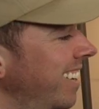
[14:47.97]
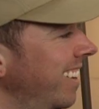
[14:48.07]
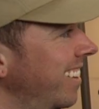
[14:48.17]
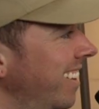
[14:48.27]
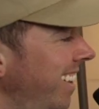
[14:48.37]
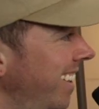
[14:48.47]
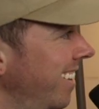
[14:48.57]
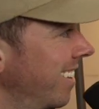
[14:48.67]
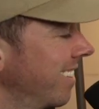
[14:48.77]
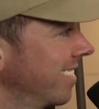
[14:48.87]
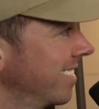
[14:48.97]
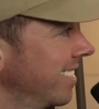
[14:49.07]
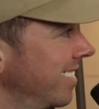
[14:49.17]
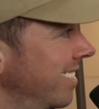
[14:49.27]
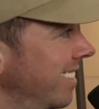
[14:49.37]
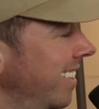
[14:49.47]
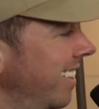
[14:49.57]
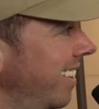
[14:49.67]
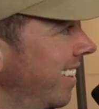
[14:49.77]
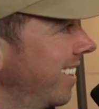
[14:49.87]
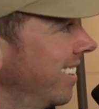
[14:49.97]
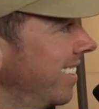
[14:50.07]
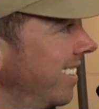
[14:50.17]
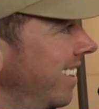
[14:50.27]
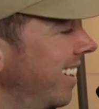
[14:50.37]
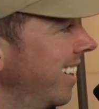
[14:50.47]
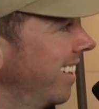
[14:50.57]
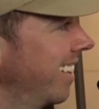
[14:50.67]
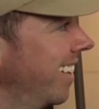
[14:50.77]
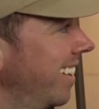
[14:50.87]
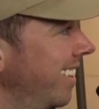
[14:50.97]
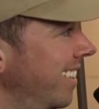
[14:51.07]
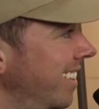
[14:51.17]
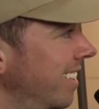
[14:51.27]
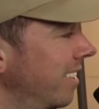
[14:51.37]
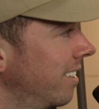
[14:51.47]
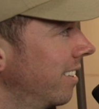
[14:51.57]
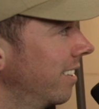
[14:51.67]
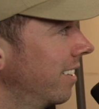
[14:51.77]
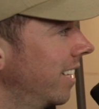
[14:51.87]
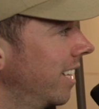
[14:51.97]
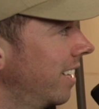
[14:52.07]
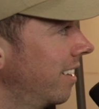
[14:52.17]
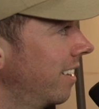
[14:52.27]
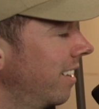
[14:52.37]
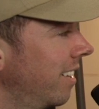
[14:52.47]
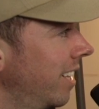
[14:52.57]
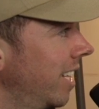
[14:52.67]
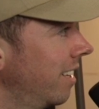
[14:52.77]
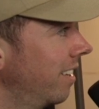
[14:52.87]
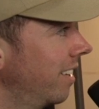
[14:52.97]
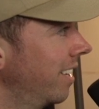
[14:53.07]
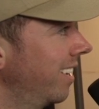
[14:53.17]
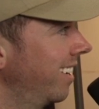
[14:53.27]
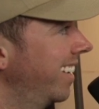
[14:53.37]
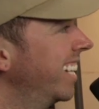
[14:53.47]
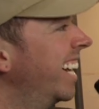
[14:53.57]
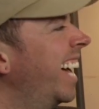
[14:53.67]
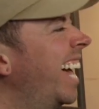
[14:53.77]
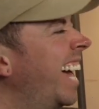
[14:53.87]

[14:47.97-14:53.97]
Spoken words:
Anyway, I'll just keep going because I feel like there's probably some parts of this story we don't have the details.